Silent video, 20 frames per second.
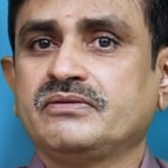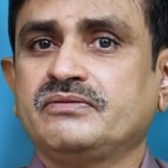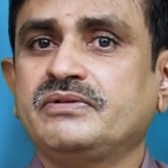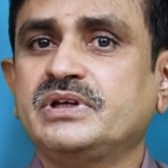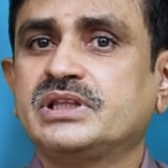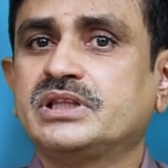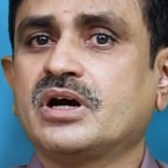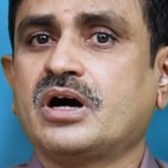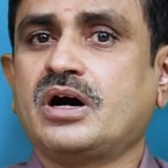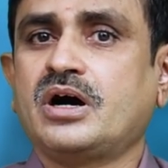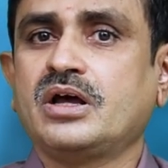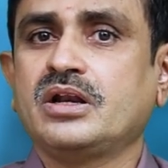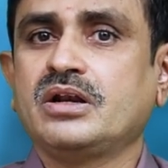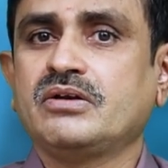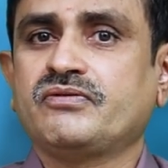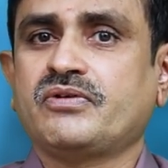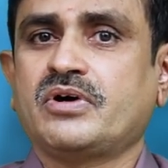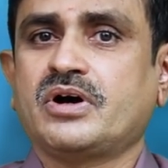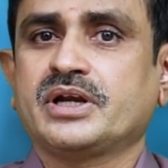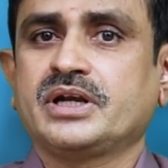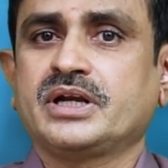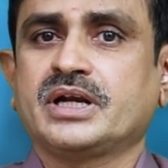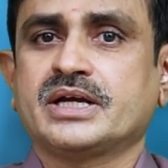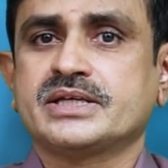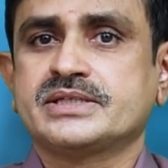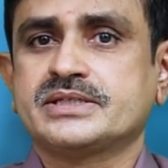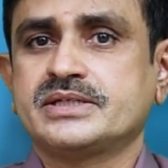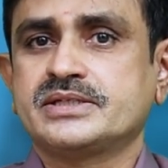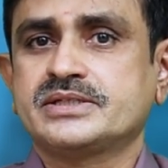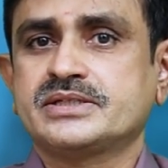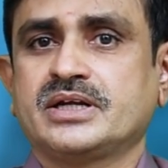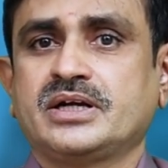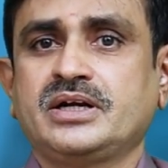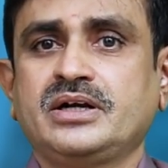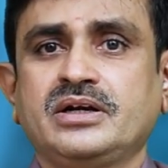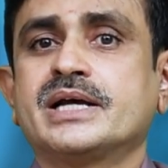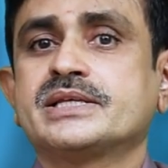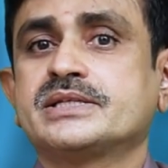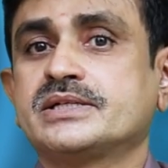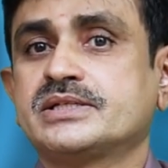with all foreign assets and
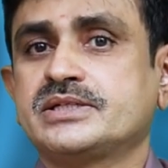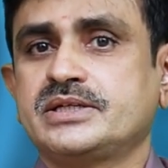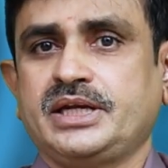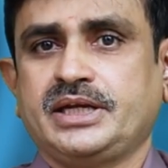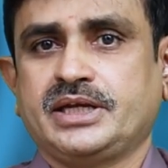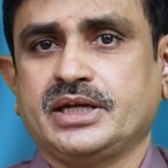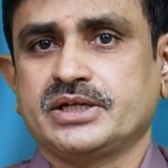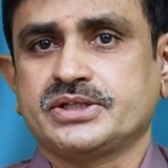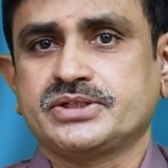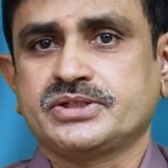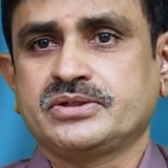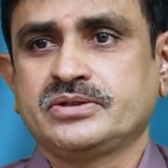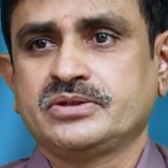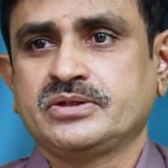assets details.